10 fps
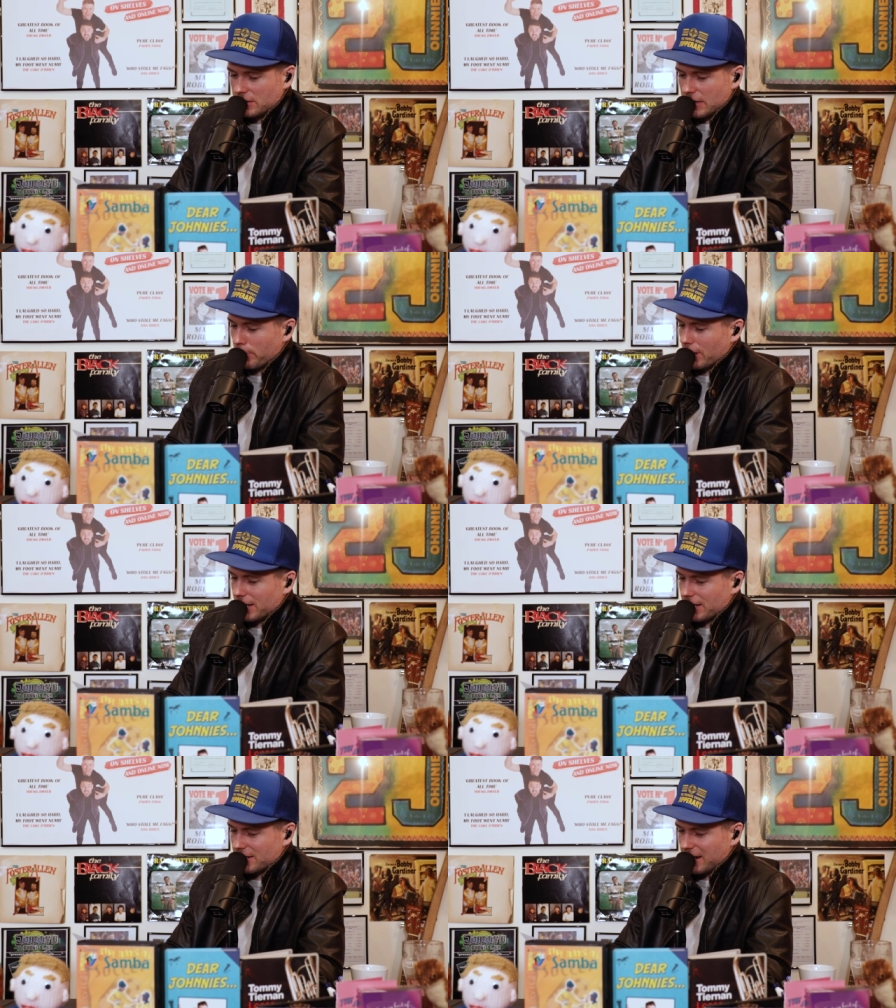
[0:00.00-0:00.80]

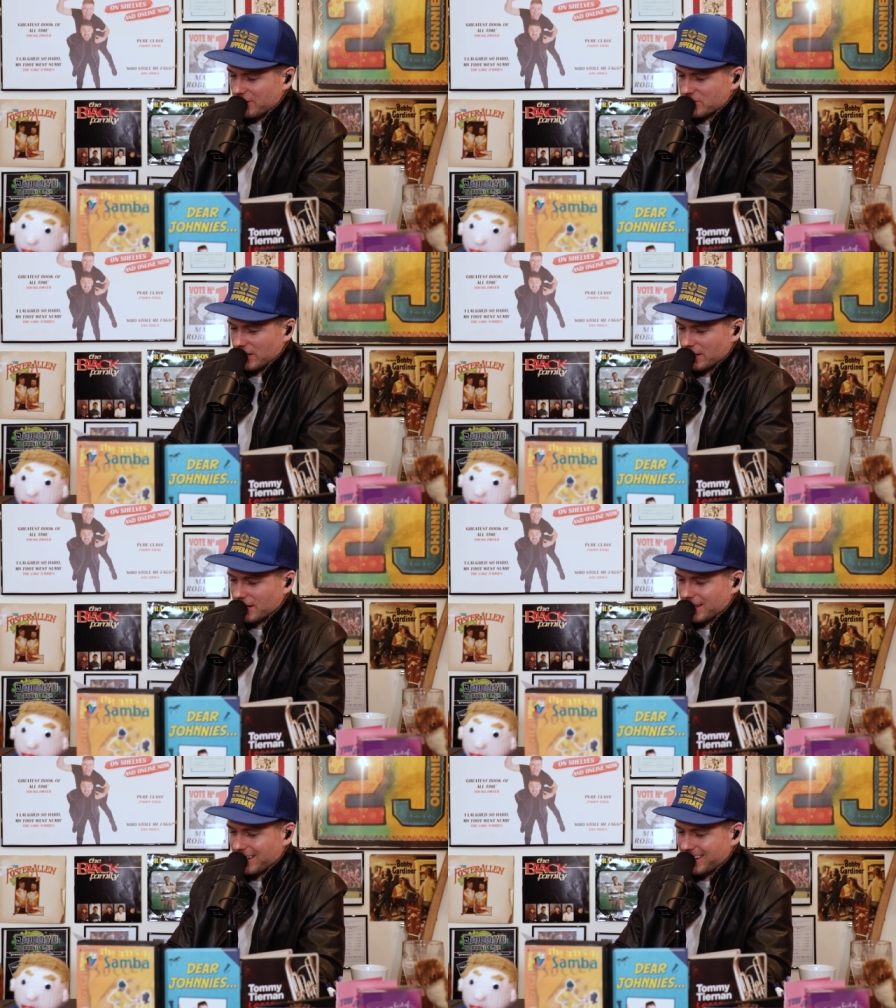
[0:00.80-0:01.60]
Deborah Darcy
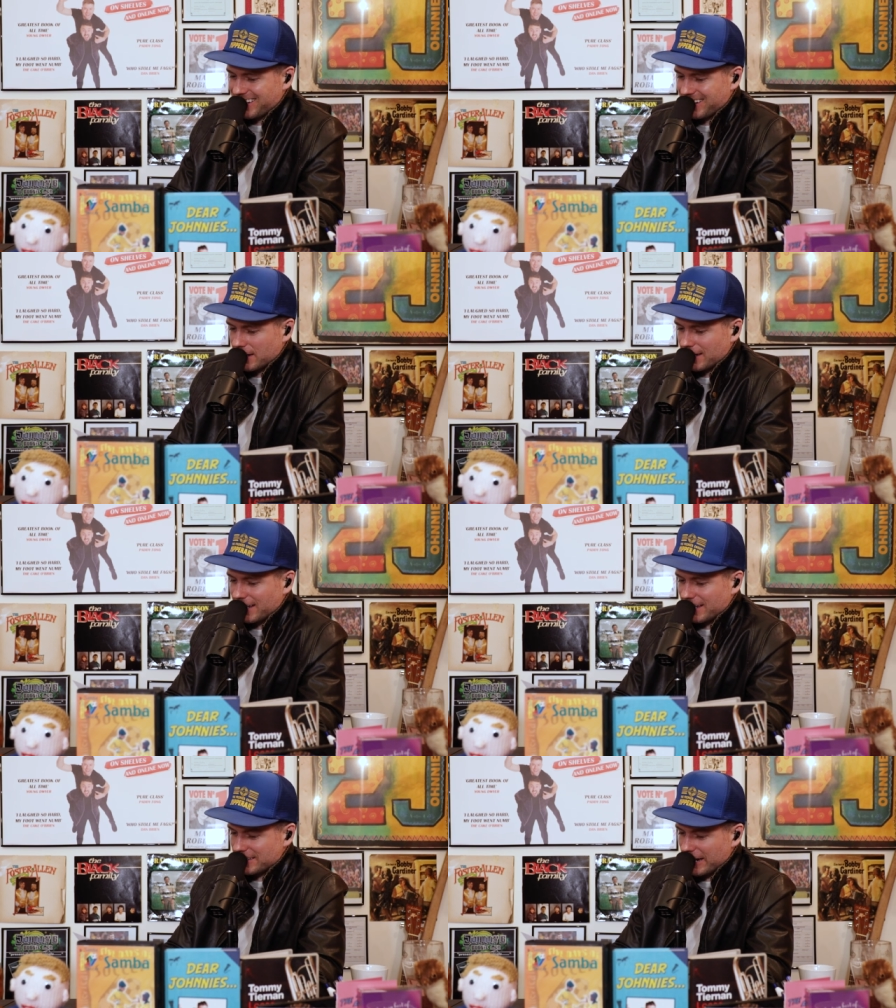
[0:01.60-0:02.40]

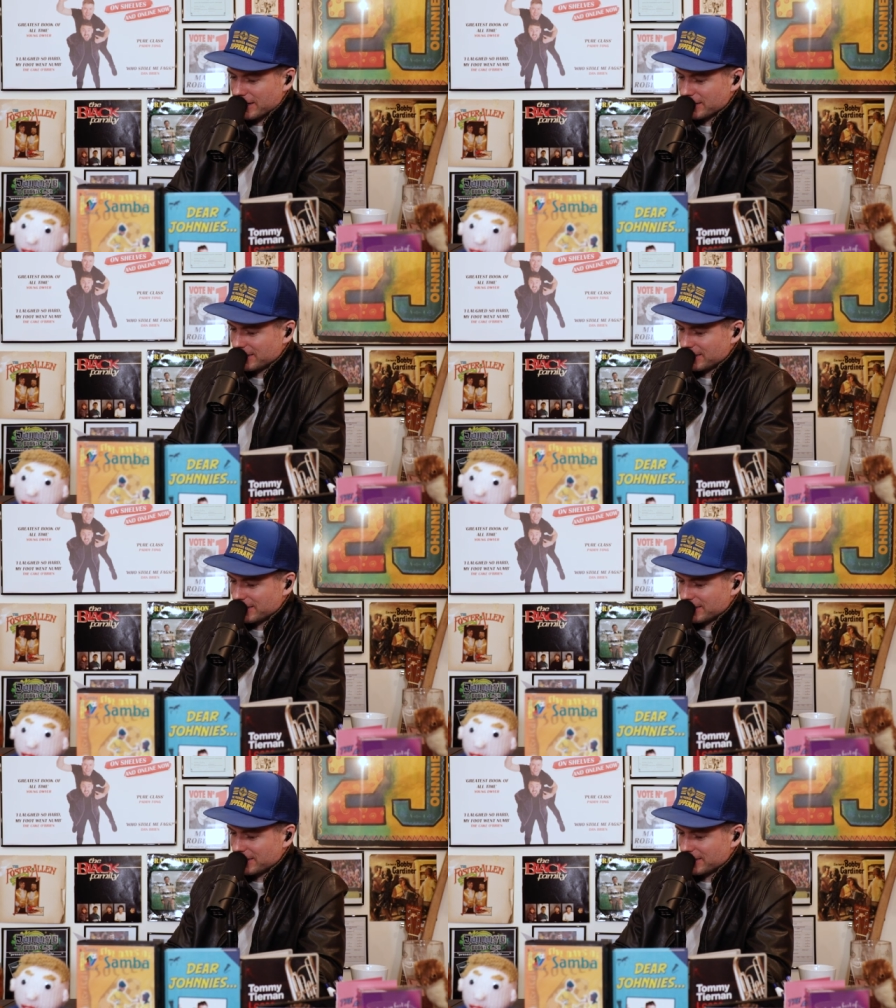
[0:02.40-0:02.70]
is dead.